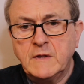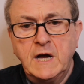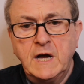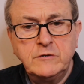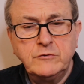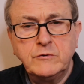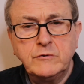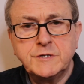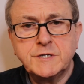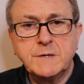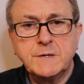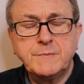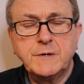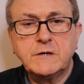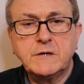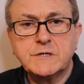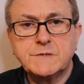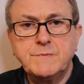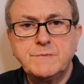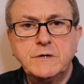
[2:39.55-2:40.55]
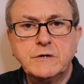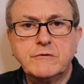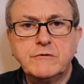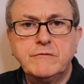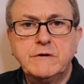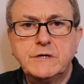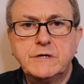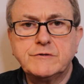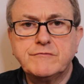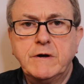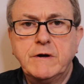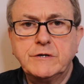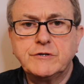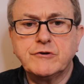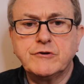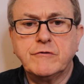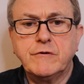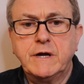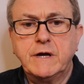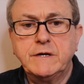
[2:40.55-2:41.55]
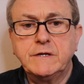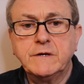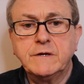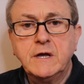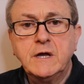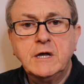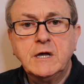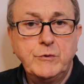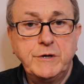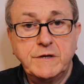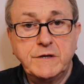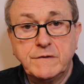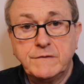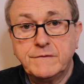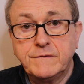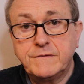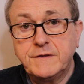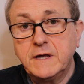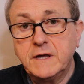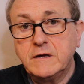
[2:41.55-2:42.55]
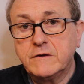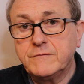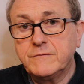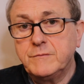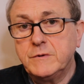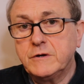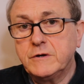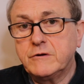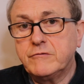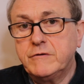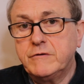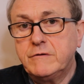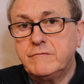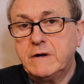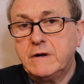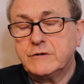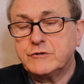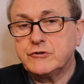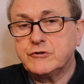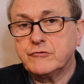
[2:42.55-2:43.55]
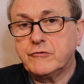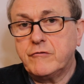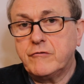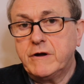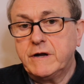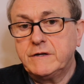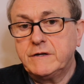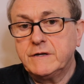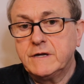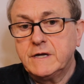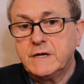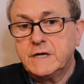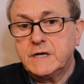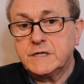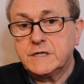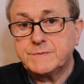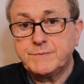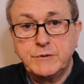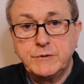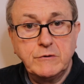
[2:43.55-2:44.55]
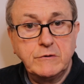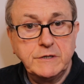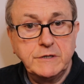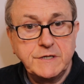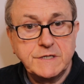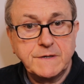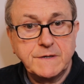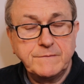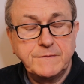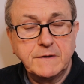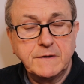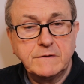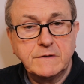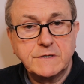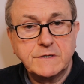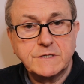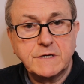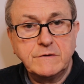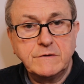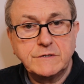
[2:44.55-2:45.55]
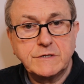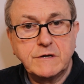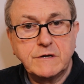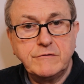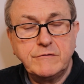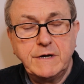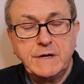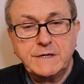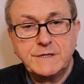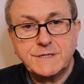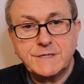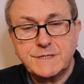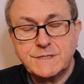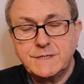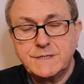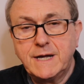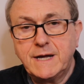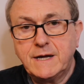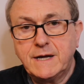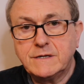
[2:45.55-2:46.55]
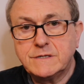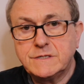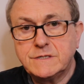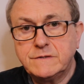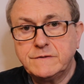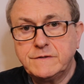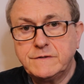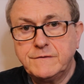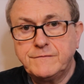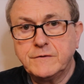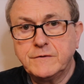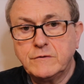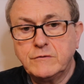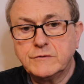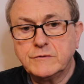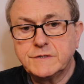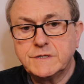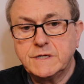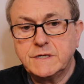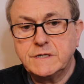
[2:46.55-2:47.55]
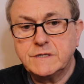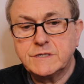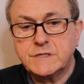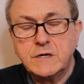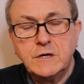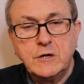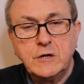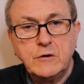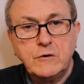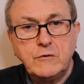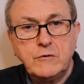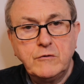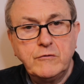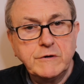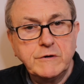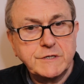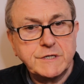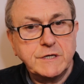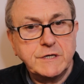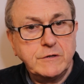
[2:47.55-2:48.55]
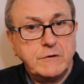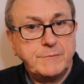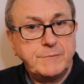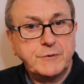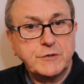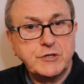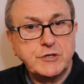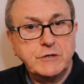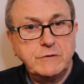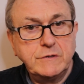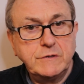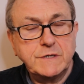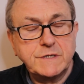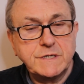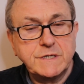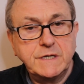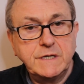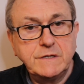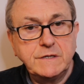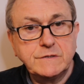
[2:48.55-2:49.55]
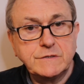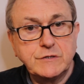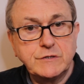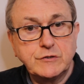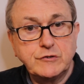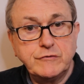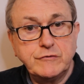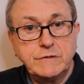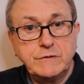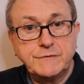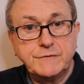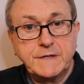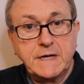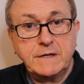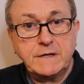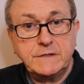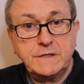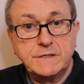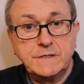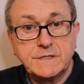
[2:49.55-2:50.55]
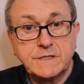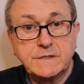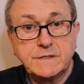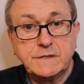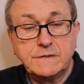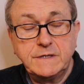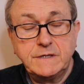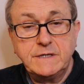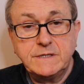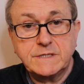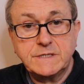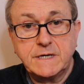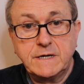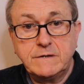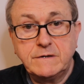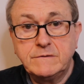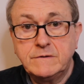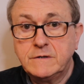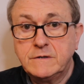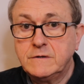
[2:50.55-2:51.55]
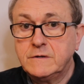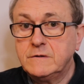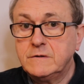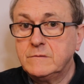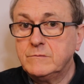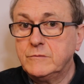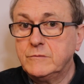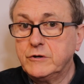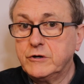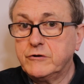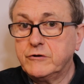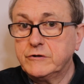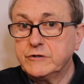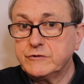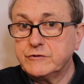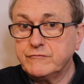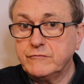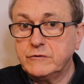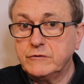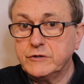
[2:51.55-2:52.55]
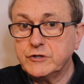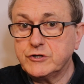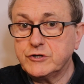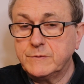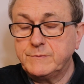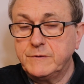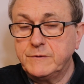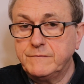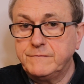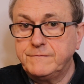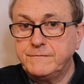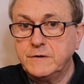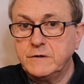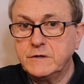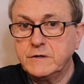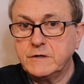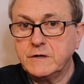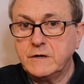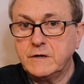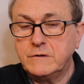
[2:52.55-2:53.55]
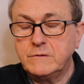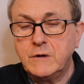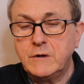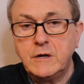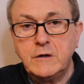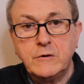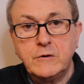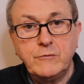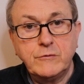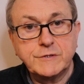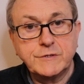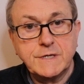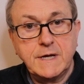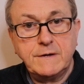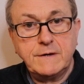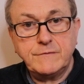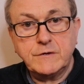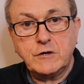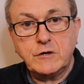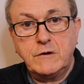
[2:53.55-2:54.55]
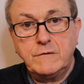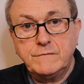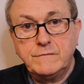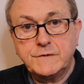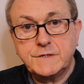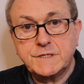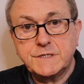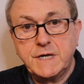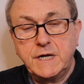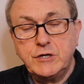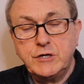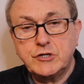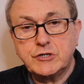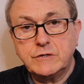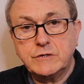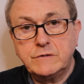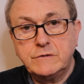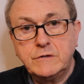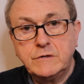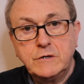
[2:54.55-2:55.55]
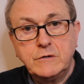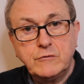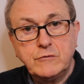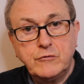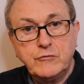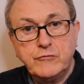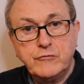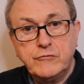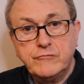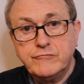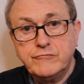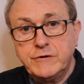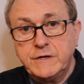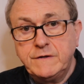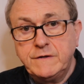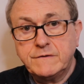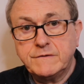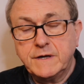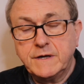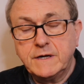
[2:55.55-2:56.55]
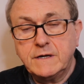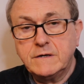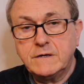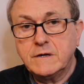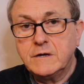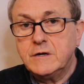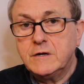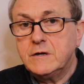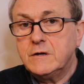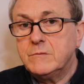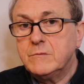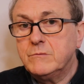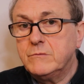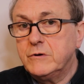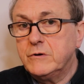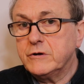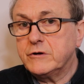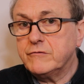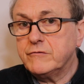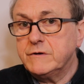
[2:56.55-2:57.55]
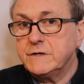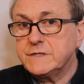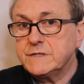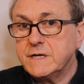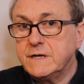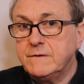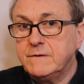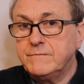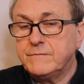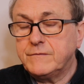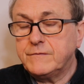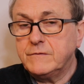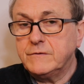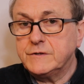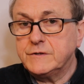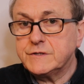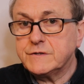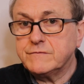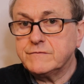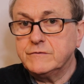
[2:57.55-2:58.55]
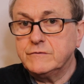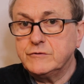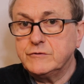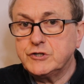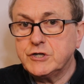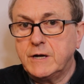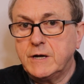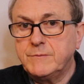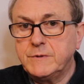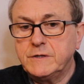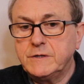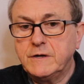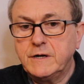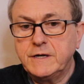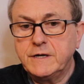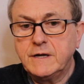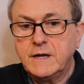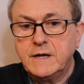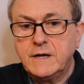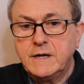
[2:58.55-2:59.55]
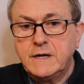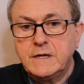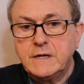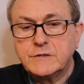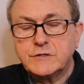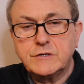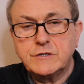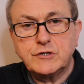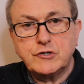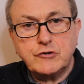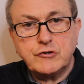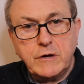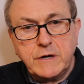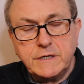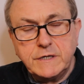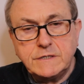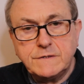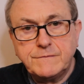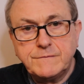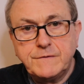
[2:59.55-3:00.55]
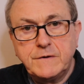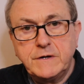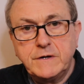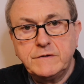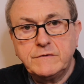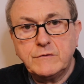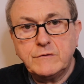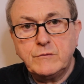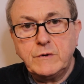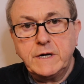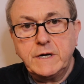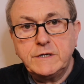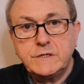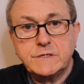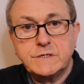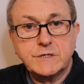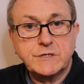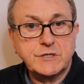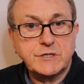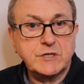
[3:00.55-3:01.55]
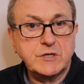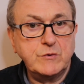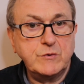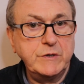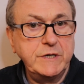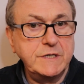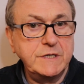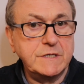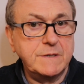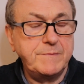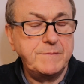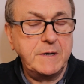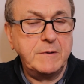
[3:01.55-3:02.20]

And also because Mercury is retrograde, we can think of Mercury retrograde as purely something that's going to create snags and difficulties, or it's an opportunity to drill down into the detail, Mercury's rulership of Virgo, or to have a conversation or a rethink, Mercury's influence through Gemini, to try to find a way to squeeze a